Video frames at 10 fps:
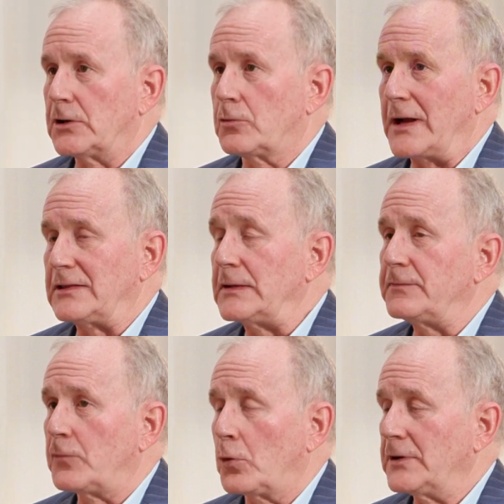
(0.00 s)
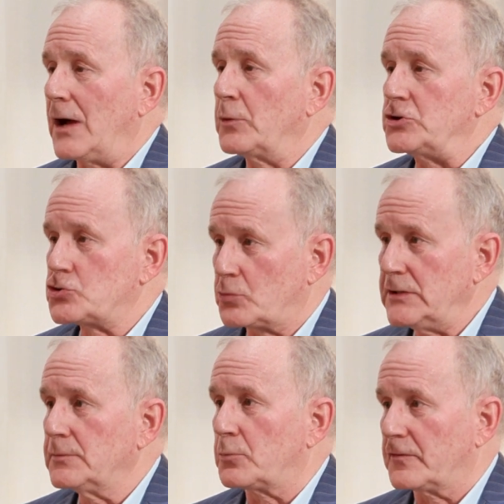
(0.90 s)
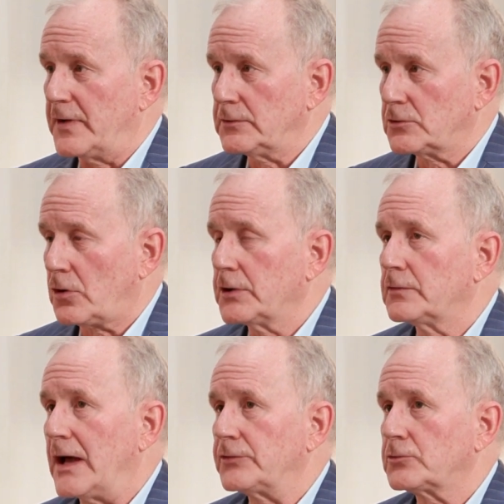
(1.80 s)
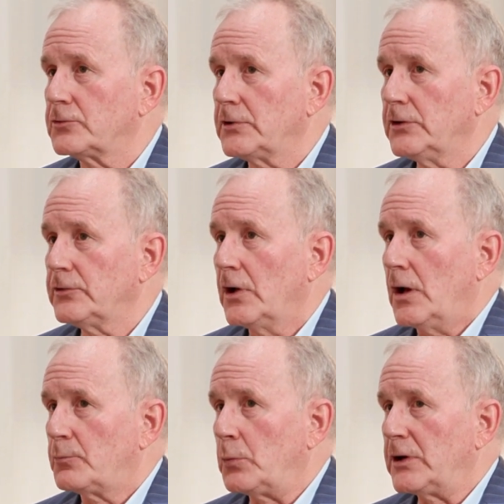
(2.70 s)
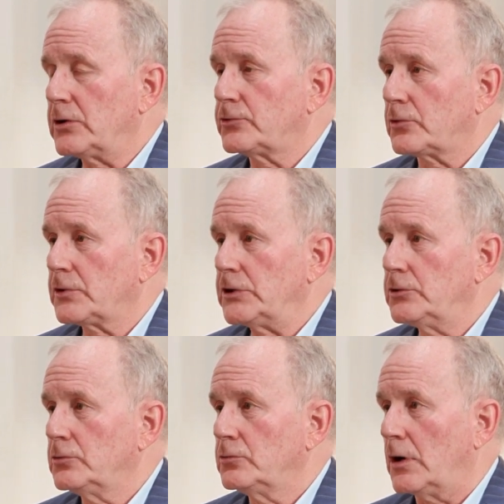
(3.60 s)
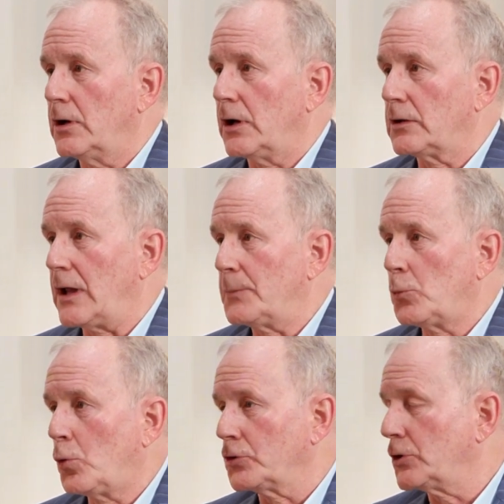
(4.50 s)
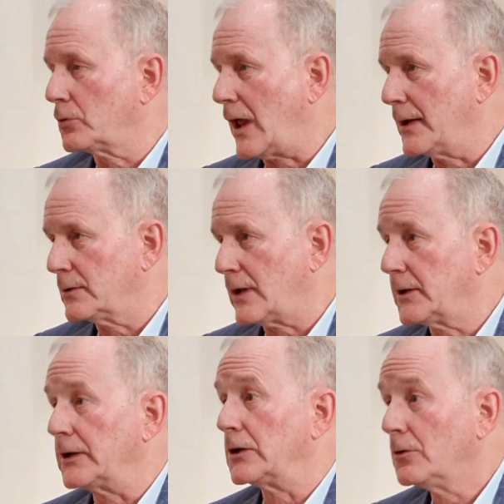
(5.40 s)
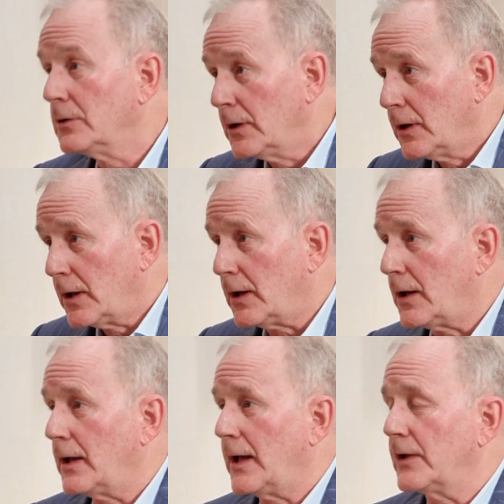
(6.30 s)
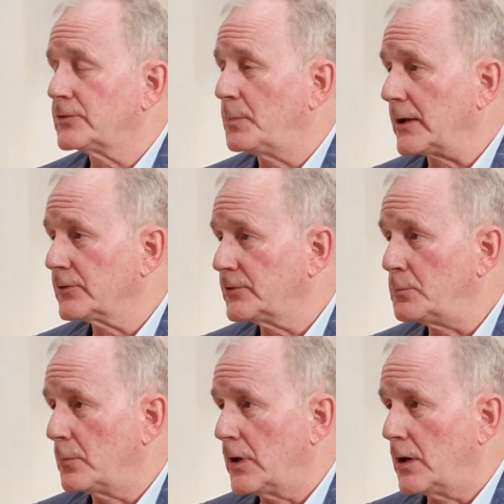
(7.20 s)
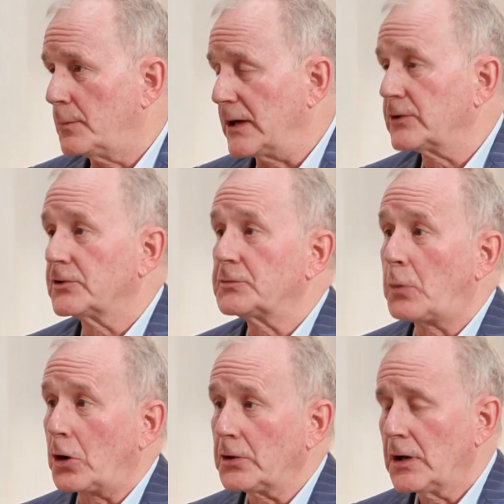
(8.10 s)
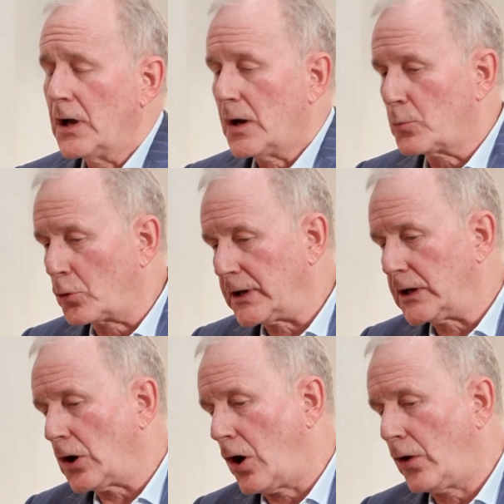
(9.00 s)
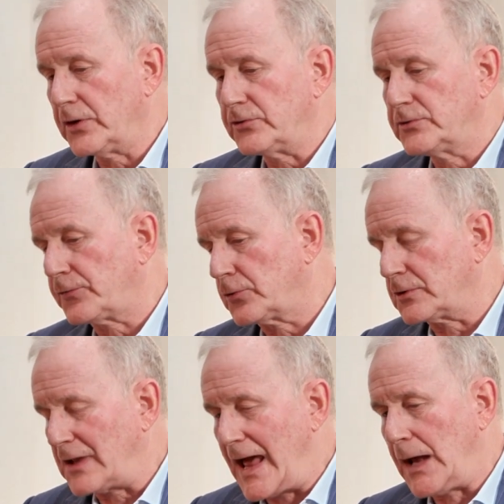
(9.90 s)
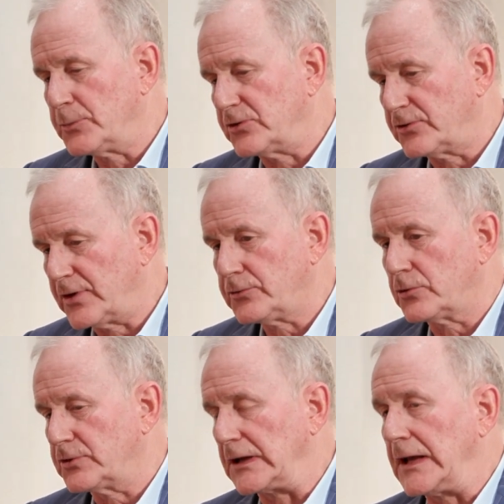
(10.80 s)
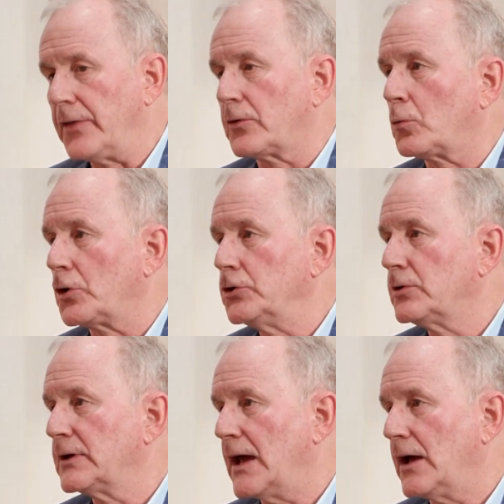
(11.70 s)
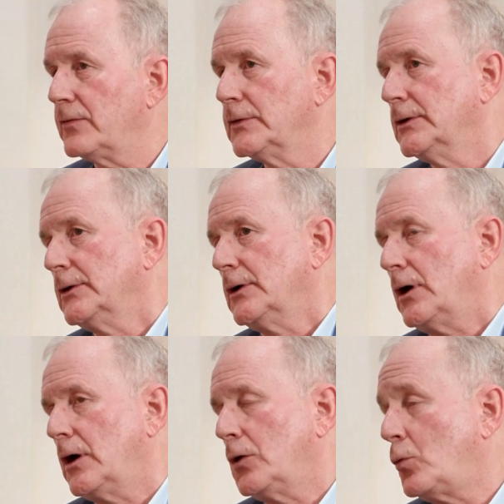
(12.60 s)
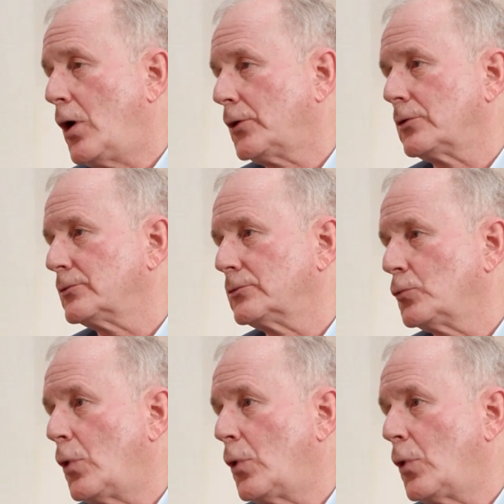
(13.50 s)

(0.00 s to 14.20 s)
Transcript: a great leap forward how we treat and prevent cardiovascular disease. But we can certainly do a lot more. Lyda Hill has the Pegasus Park, bringing all these different labs and centers together, where you can have water